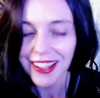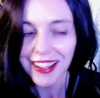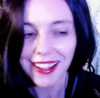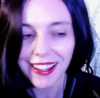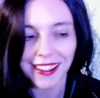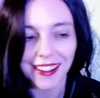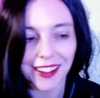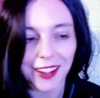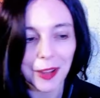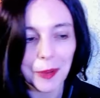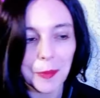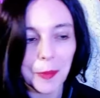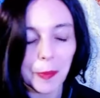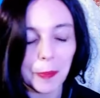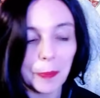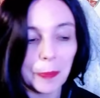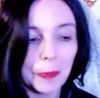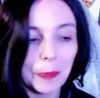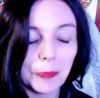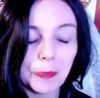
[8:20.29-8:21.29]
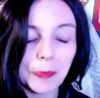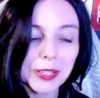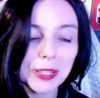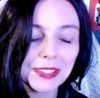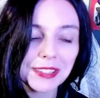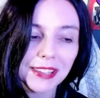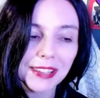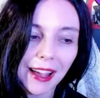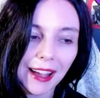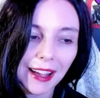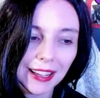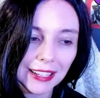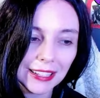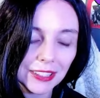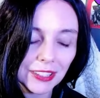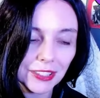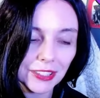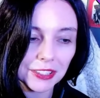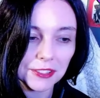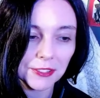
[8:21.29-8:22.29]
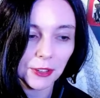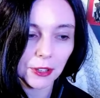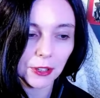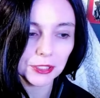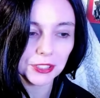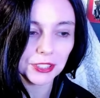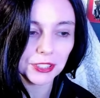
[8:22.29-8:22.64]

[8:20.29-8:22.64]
Um, besides the skulls,